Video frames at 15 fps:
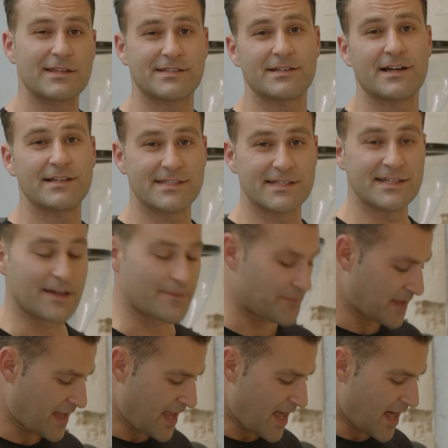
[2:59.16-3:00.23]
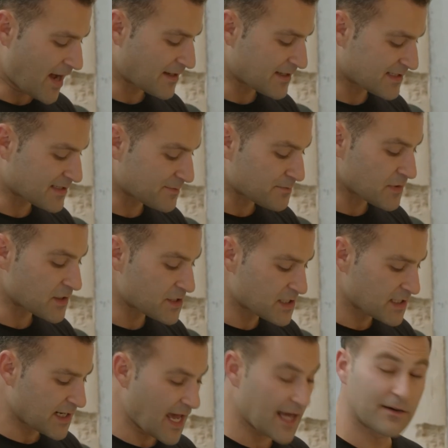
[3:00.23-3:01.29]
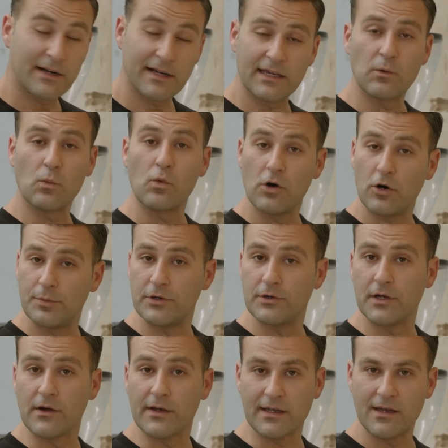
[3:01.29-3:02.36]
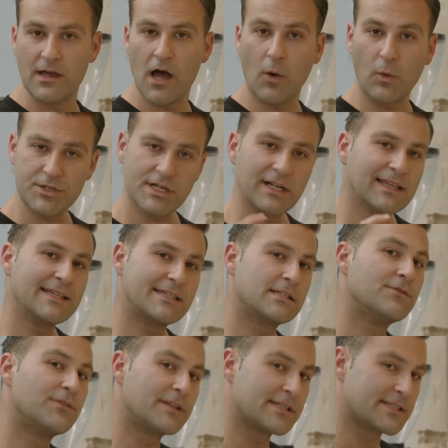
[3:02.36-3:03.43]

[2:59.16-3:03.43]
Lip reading: sides here. I'm going to submerge it and I'm going to get a whirlpool going. I want you to listen for the